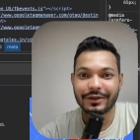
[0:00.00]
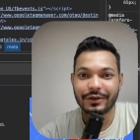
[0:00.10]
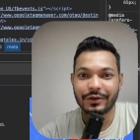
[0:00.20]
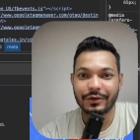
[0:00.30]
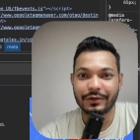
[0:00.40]

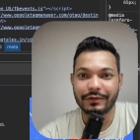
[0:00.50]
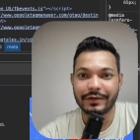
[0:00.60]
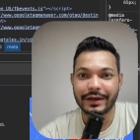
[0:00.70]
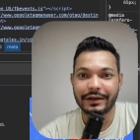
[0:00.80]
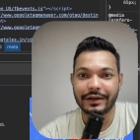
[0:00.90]
All
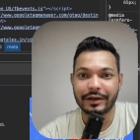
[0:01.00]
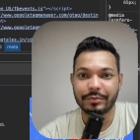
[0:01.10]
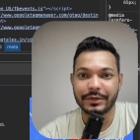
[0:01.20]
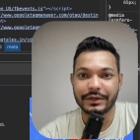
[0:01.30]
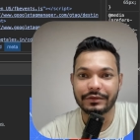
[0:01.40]
right, let
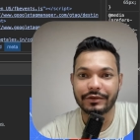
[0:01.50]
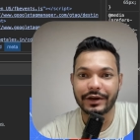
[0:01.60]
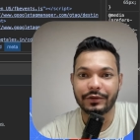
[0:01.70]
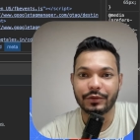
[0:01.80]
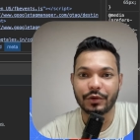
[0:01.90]
me
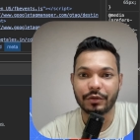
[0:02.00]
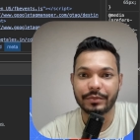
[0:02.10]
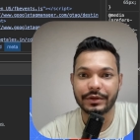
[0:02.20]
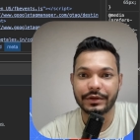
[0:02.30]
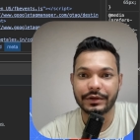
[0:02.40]
try to
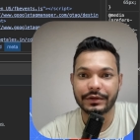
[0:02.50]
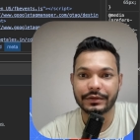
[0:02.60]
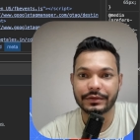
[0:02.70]
copy it.